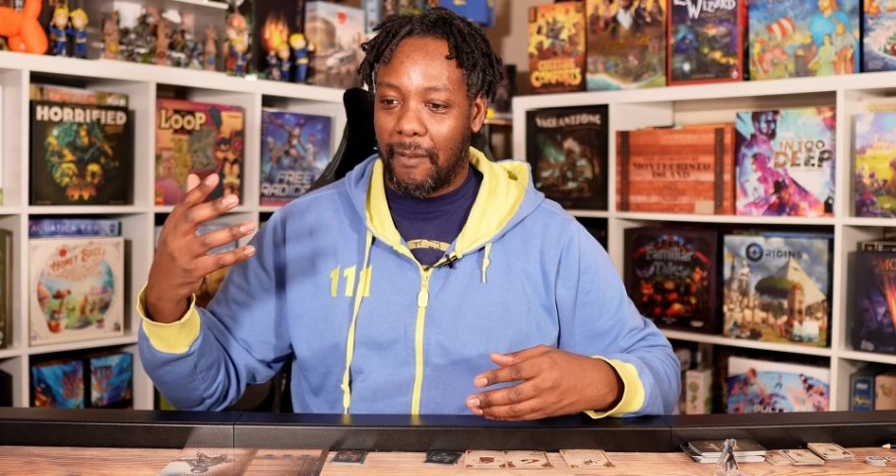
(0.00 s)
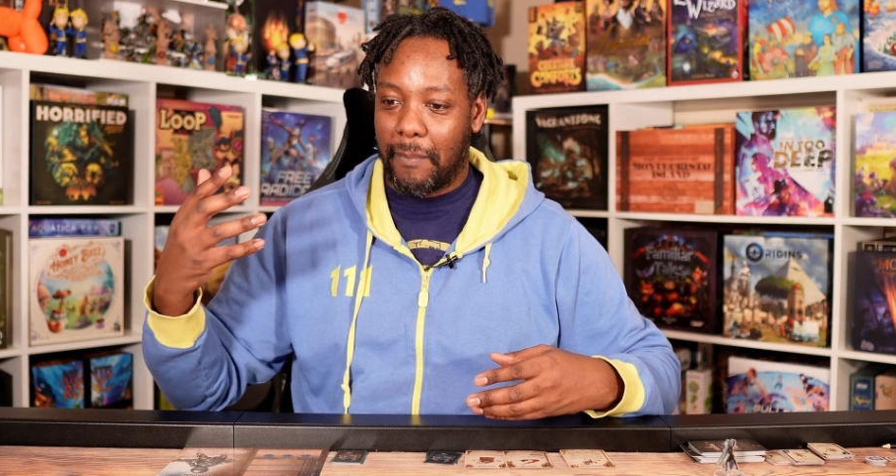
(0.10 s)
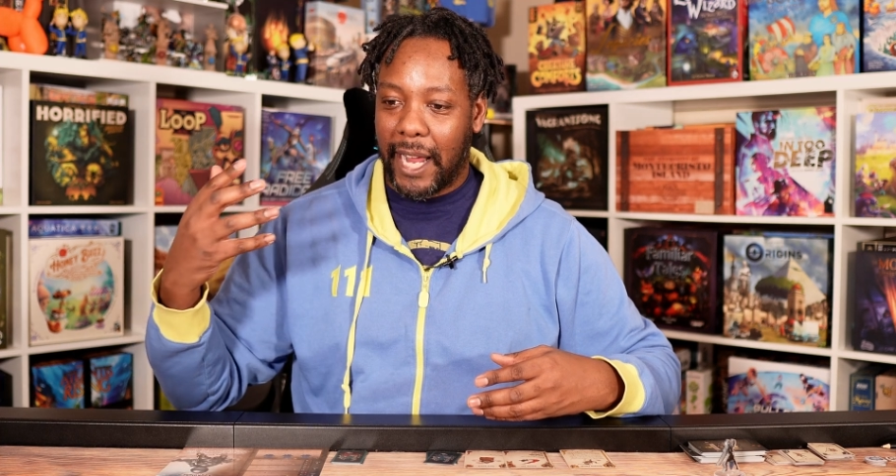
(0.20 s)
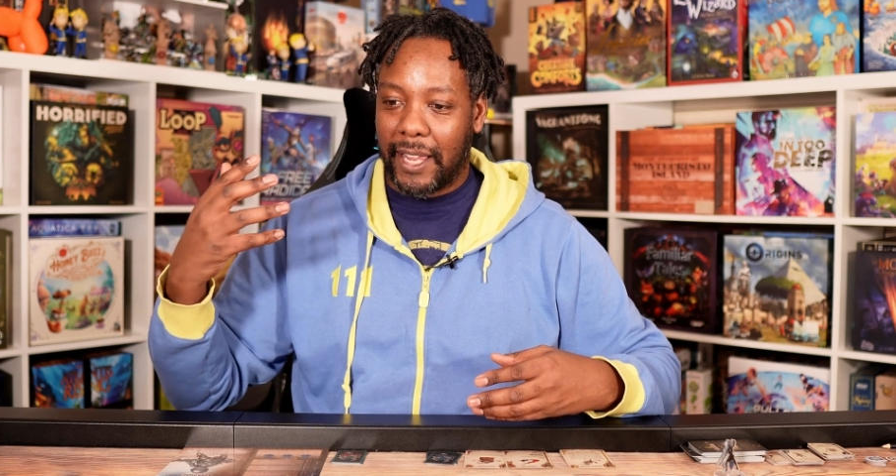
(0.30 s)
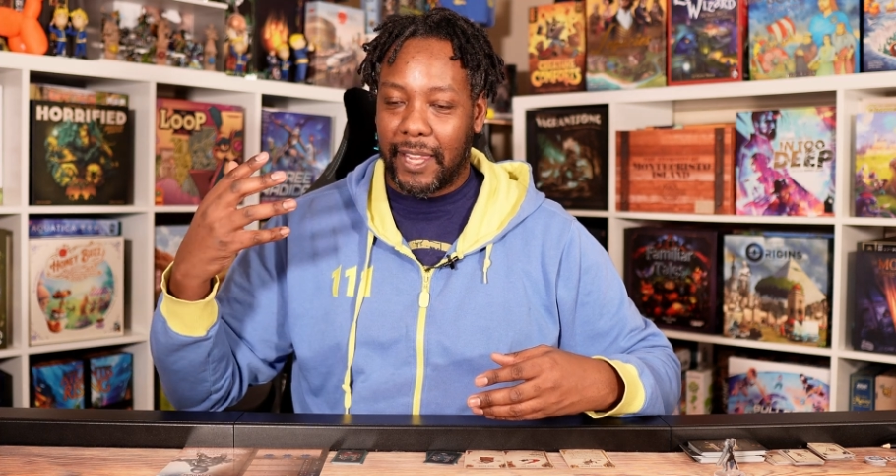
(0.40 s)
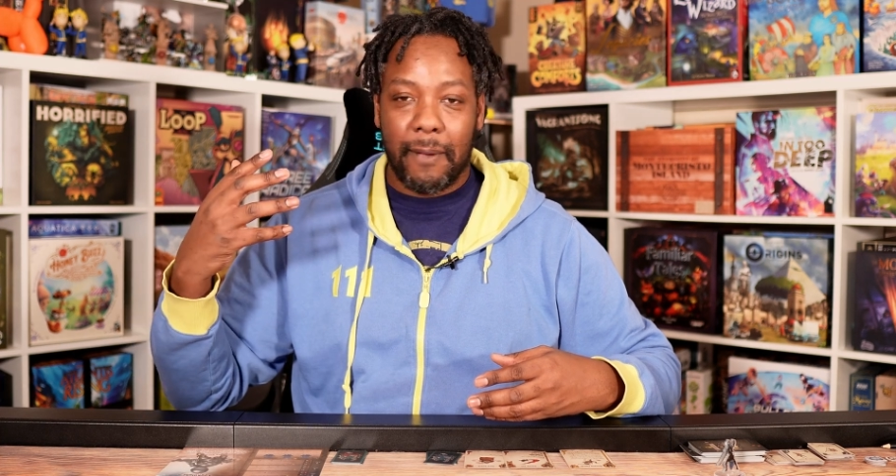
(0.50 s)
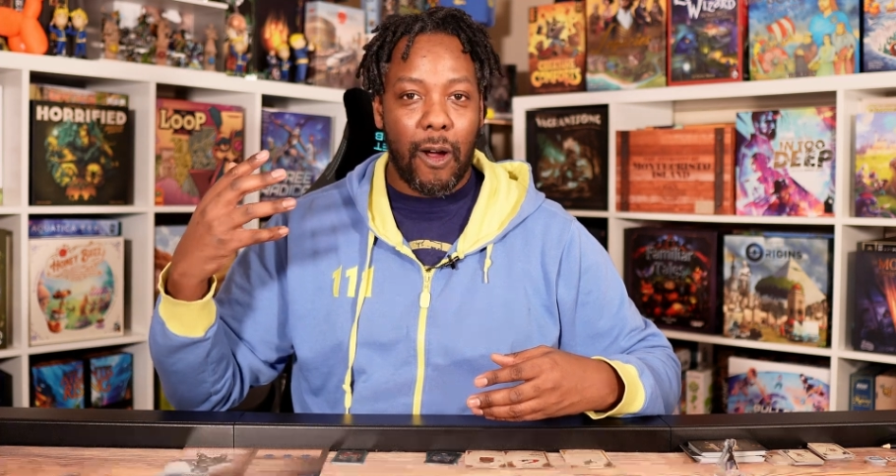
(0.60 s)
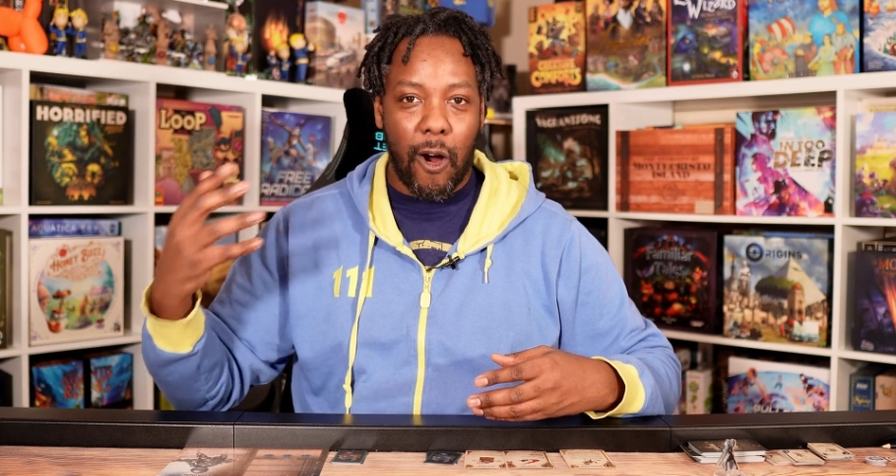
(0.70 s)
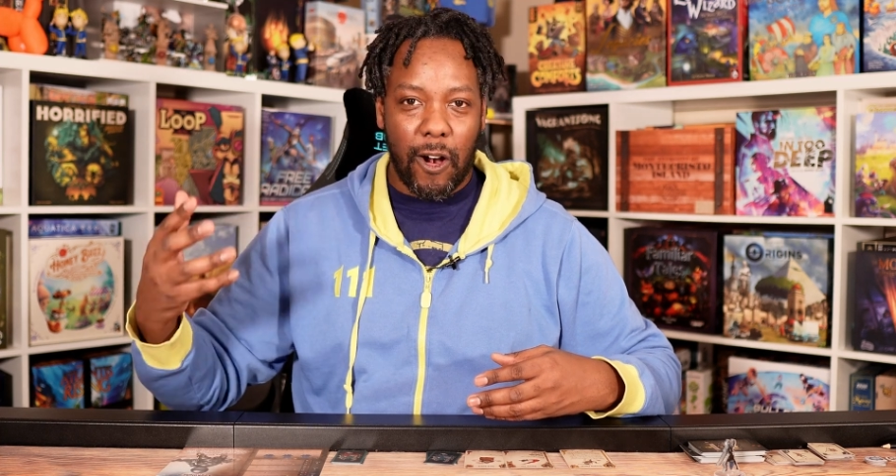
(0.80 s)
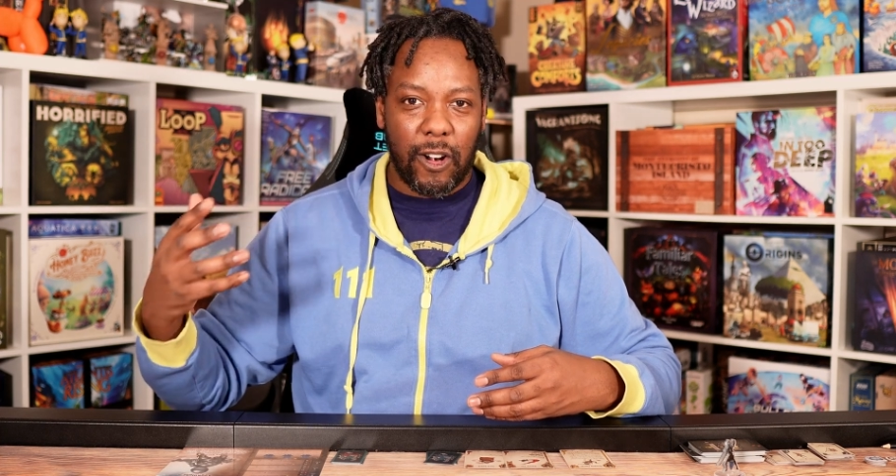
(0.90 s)
making them
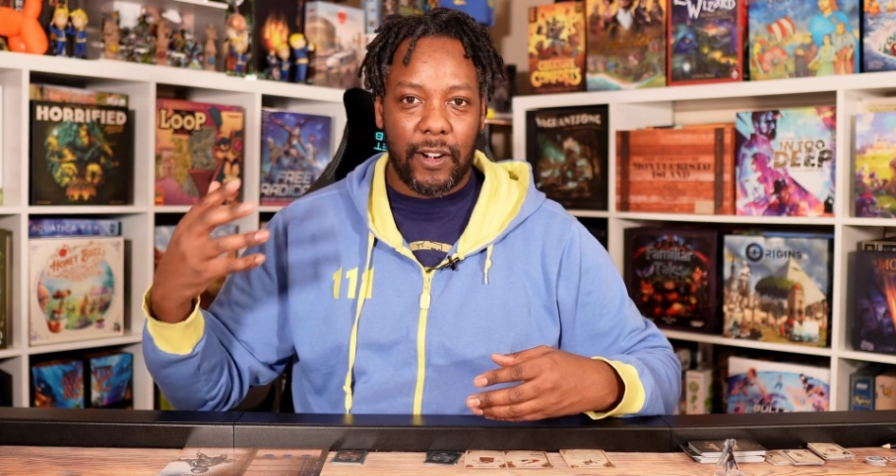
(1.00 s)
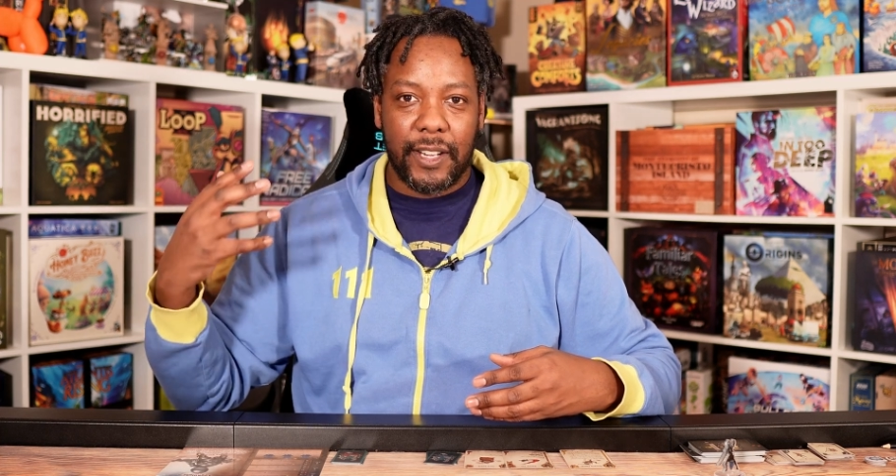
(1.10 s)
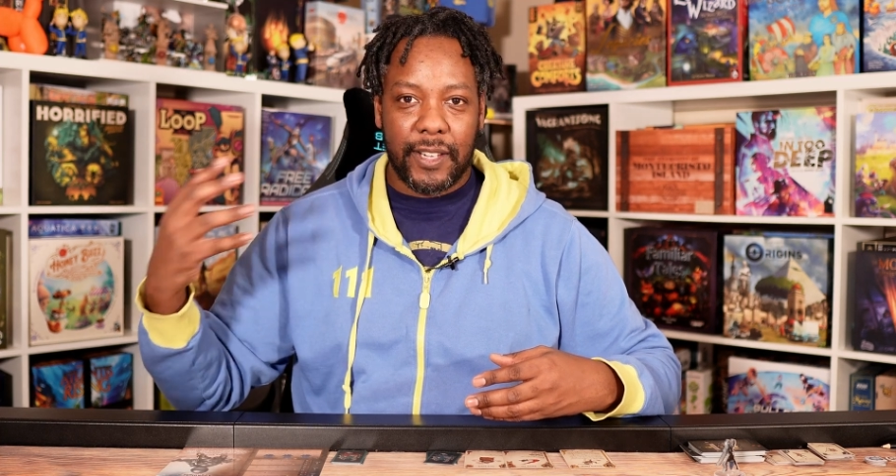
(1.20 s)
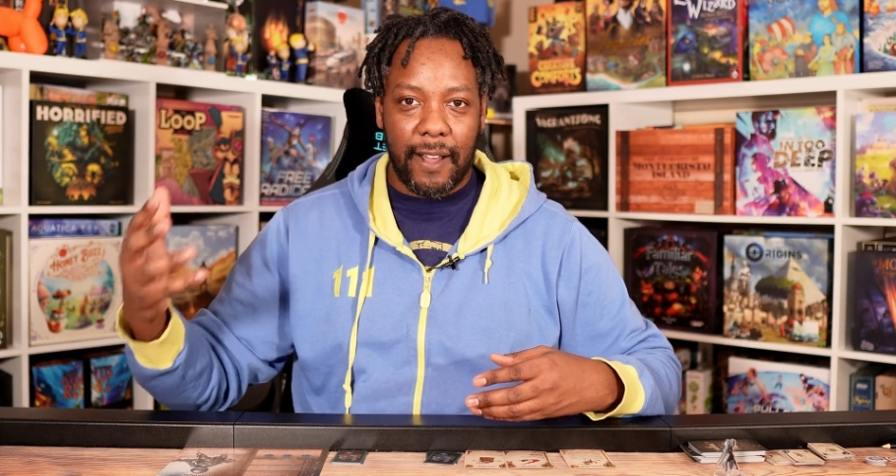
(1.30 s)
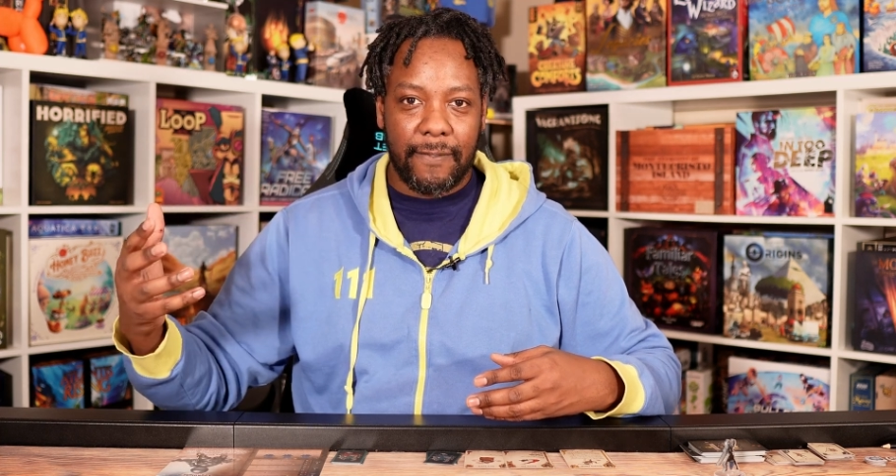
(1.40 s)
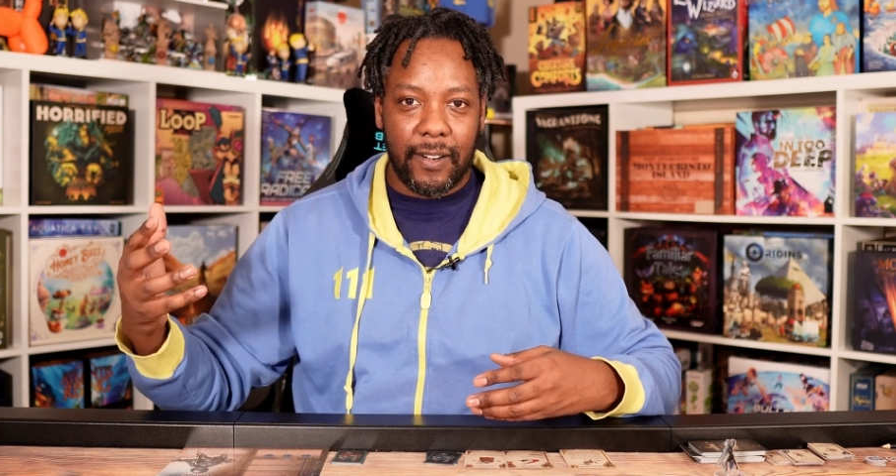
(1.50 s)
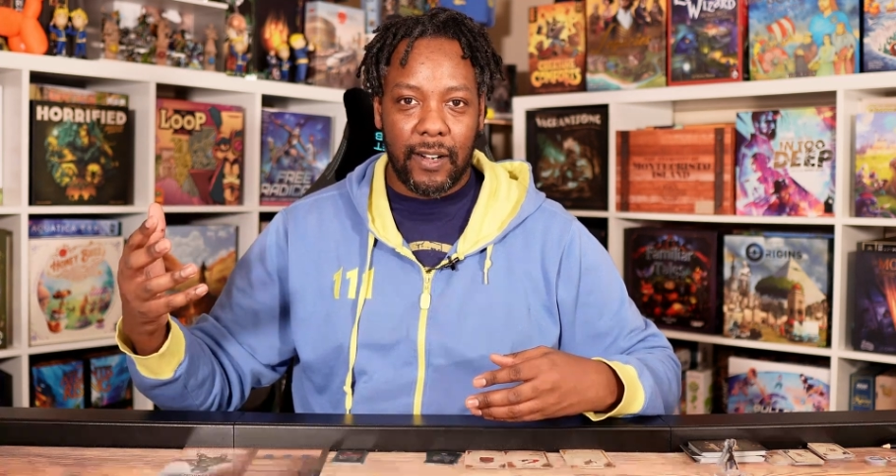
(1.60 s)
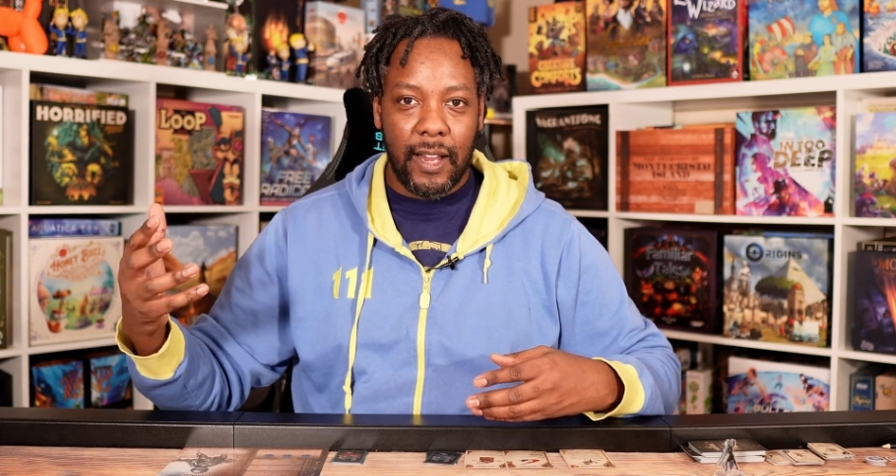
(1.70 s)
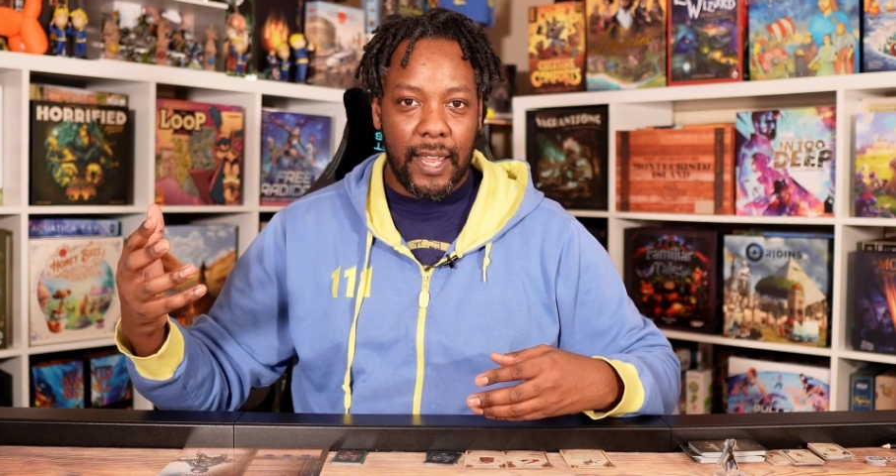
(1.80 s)
harder and tougher,